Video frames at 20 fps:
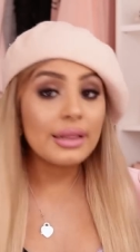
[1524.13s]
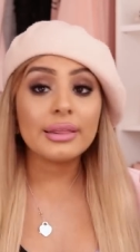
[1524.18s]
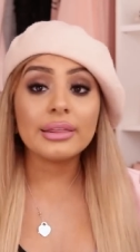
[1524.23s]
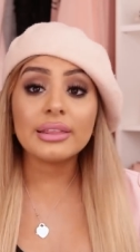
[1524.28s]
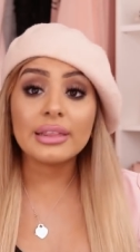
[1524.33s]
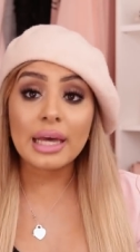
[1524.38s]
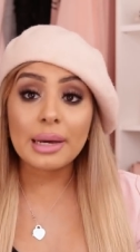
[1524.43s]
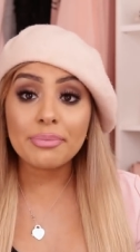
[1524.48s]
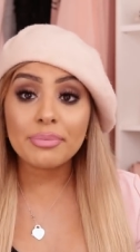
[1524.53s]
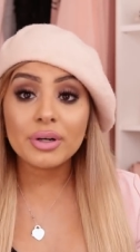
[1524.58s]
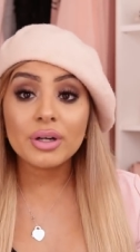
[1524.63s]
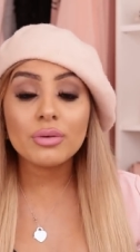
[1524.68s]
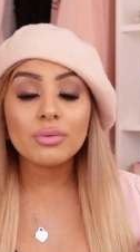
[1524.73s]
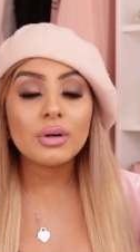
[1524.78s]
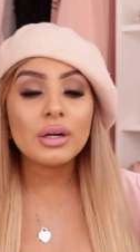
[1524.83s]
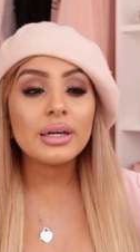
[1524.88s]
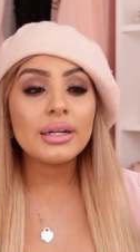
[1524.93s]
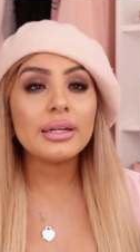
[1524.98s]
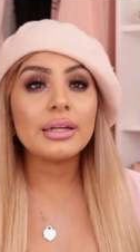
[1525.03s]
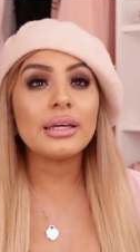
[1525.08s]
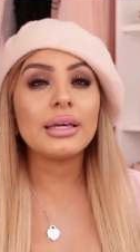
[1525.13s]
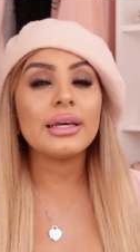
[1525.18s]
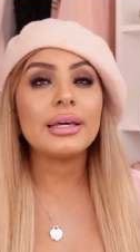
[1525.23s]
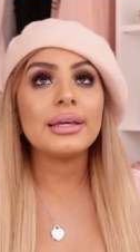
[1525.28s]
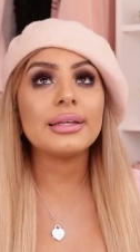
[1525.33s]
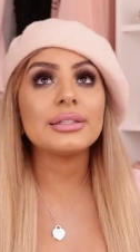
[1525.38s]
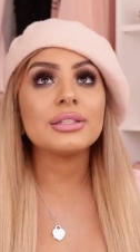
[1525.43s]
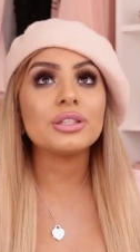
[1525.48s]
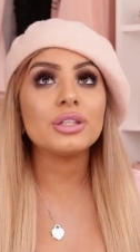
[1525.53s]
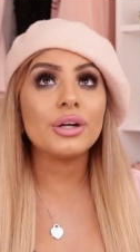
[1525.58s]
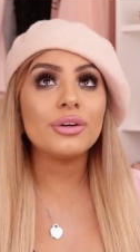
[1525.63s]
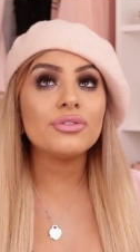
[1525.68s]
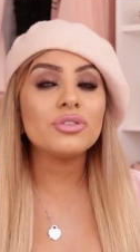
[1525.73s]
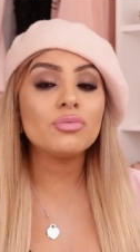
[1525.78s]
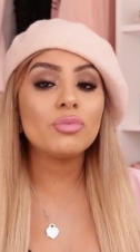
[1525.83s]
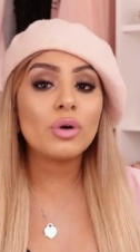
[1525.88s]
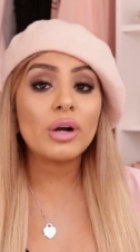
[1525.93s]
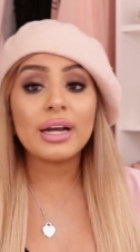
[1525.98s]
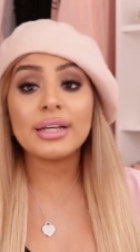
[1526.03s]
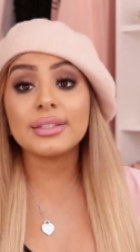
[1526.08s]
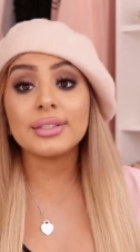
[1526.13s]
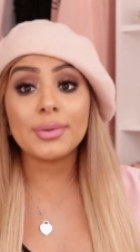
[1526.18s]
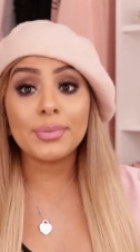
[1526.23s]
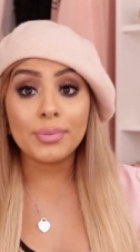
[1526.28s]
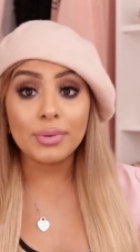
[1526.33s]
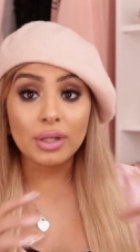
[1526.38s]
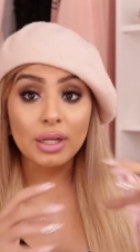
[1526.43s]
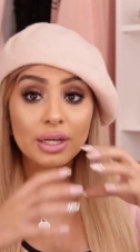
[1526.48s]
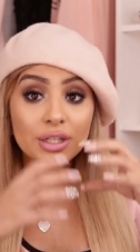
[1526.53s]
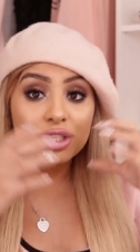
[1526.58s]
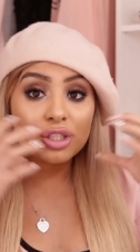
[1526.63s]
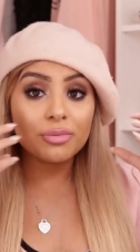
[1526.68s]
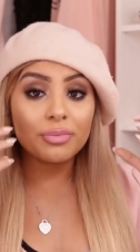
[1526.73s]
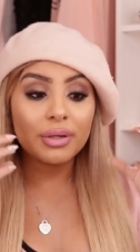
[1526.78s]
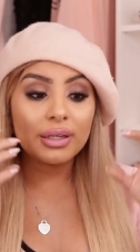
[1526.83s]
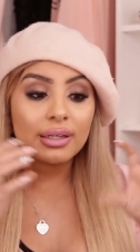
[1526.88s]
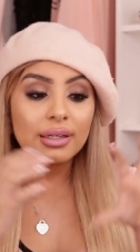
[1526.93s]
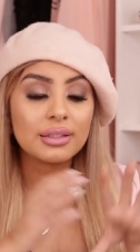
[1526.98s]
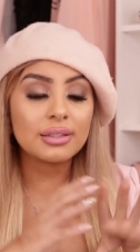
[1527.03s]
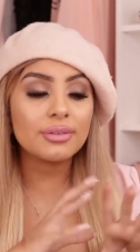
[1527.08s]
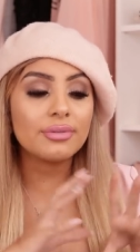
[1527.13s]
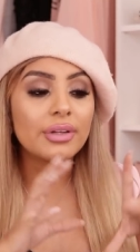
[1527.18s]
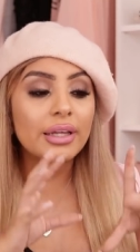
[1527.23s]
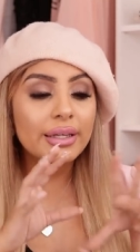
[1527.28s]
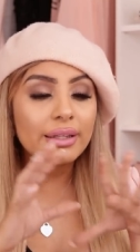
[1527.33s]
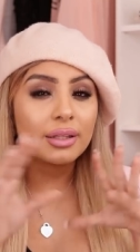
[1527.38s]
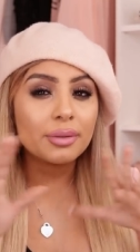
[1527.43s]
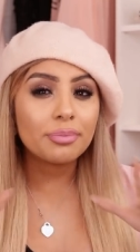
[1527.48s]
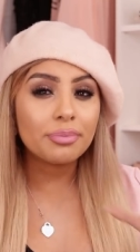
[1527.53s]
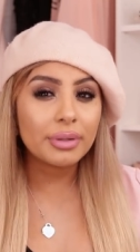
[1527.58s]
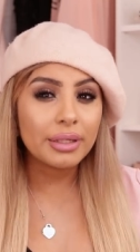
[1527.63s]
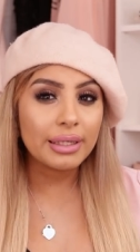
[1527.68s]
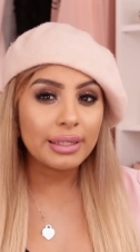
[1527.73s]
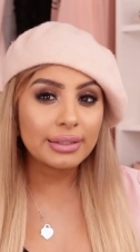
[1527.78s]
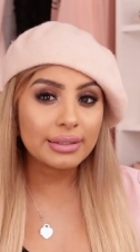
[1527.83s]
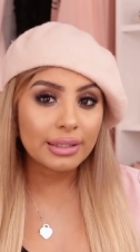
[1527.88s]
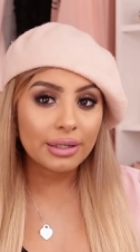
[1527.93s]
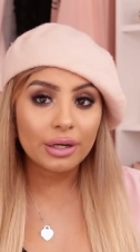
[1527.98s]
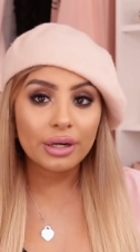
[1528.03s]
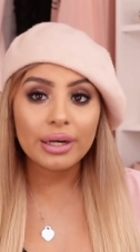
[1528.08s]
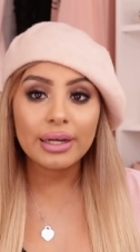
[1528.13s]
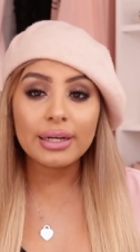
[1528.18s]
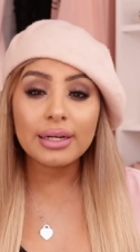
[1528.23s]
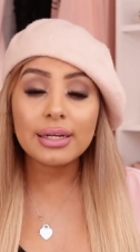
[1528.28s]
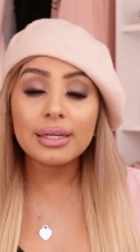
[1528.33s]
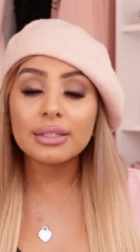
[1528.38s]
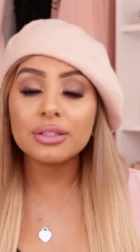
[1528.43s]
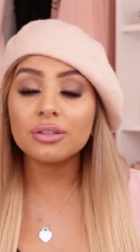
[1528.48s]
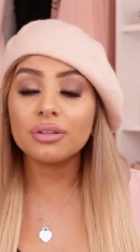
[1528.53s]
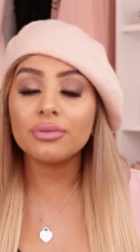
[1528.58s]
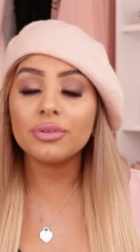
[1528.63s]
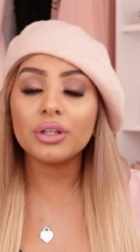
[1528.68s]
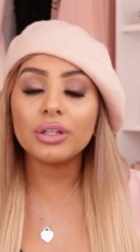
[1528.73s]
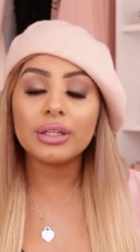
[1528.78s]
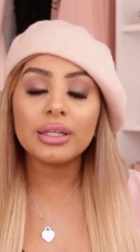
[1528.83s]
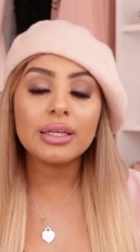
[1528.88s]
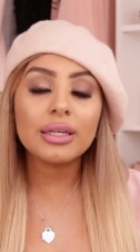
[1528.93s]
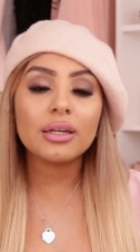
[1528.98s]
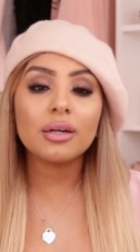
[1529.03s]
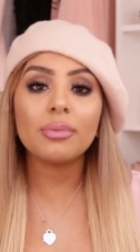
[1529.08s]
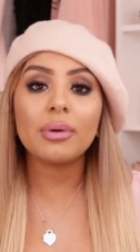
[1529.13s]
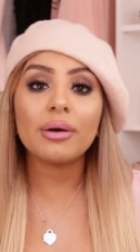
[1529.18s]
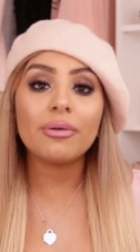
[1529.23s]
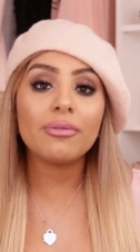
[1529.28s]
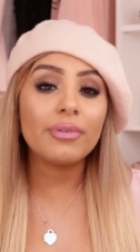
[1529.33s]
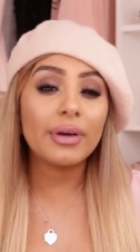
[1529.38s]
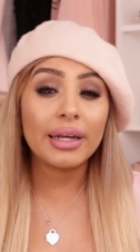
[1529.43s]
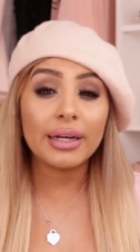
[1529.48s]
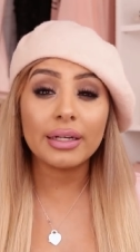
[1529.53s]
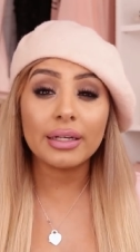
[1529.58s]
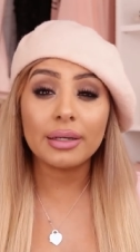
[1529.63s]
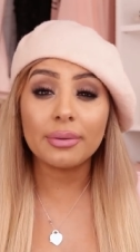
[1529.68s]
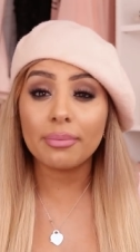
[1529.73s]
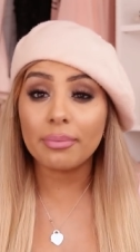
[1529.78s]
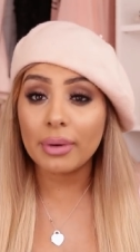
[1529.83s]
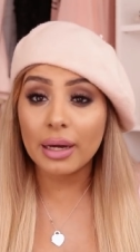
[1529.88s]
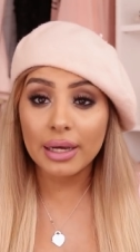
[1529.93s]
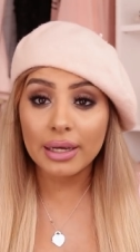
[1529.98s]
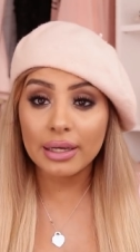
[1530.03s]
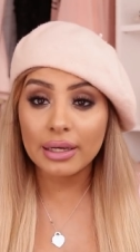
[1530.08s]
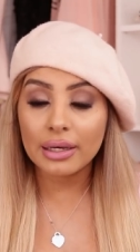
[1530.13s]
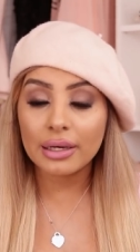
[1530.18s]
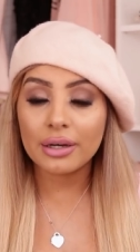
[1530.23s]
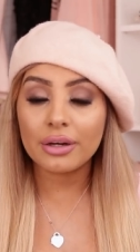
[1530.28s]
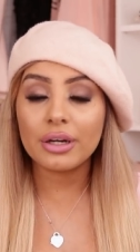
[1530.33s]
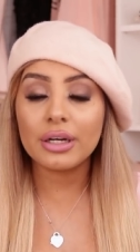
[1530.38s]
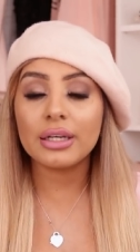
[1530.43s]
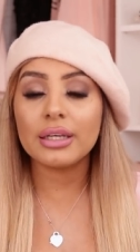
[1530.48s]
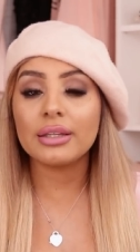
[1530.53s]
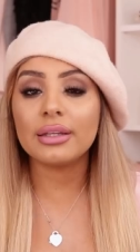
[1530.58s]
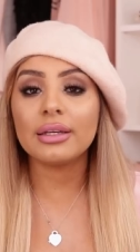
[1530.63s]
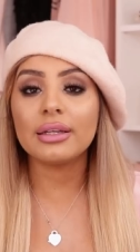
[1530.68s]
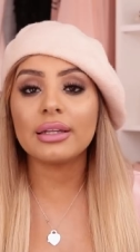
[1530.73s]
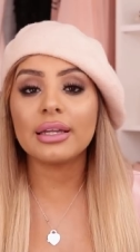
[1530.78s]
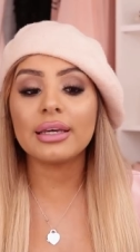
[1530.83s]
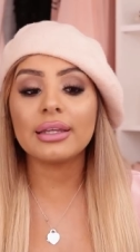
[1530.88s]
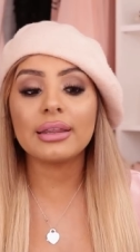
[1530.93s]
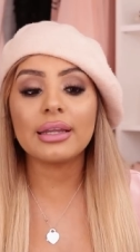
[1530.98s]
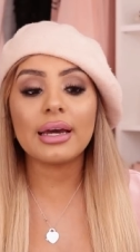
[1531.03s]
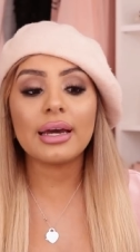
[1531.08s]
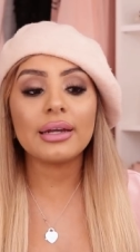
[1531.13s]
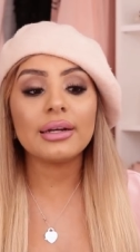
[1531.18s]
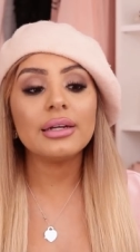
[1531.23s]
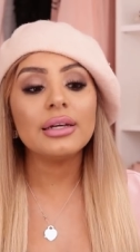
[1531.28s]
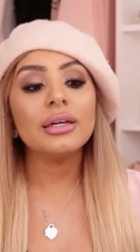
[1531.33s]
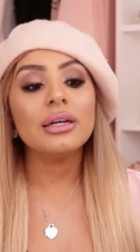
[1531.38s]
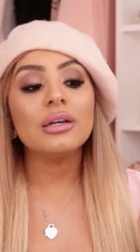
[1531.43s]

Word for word: leopard one it serves more as a blush because of like the pinks that are in it so if you're thinking about finding and buying it or anything like that